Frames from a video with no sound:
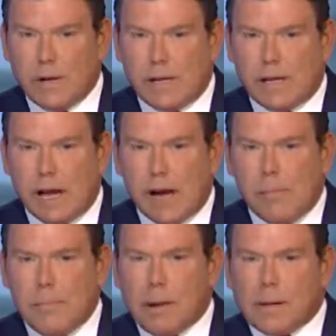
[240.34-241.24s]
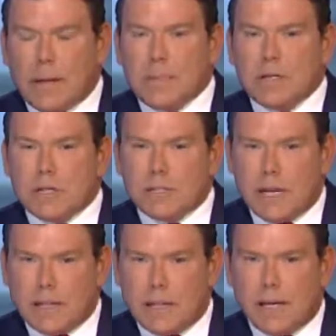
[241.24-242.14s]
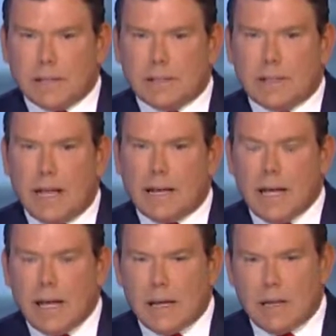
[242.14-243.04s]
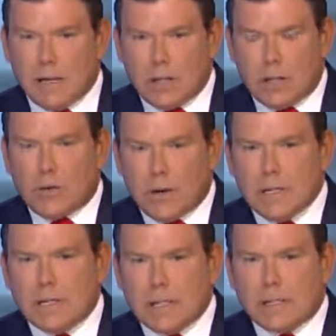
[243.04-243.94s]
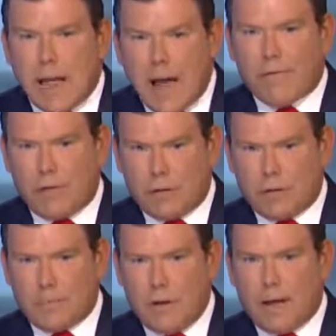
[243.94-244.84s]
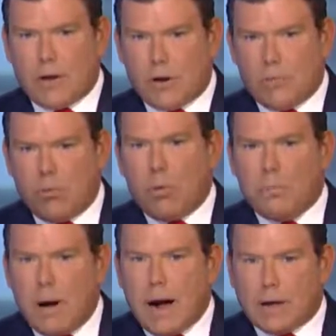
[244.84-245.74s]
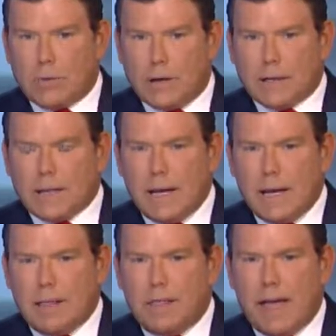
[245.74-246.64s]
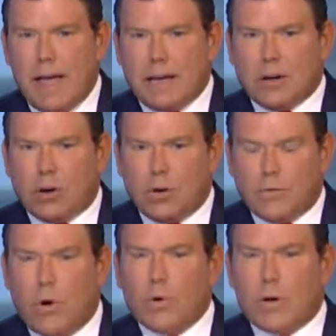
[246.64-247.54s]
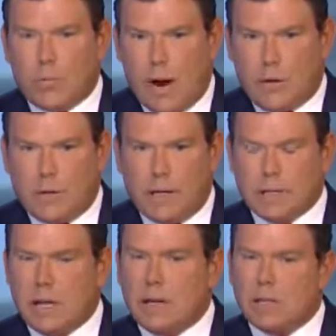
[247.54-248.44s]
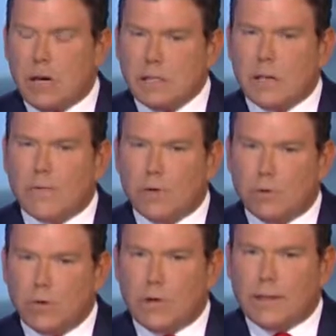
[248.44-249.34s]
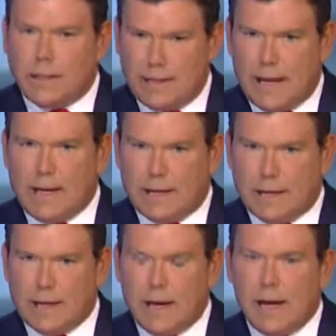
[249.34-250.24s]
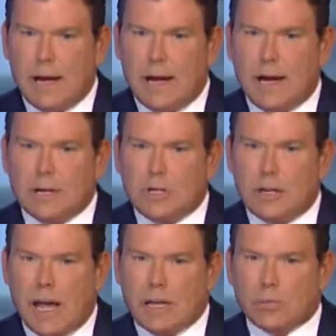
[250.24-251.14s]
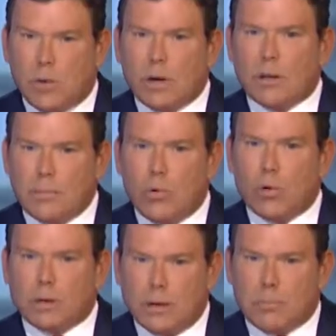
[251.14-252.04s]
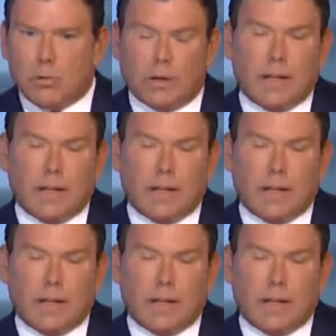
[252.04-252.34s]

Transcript: week. But let me just say this, that there is this effort to make her more moderate than her voting record is. And if you look at the data, she has one of the more liberal,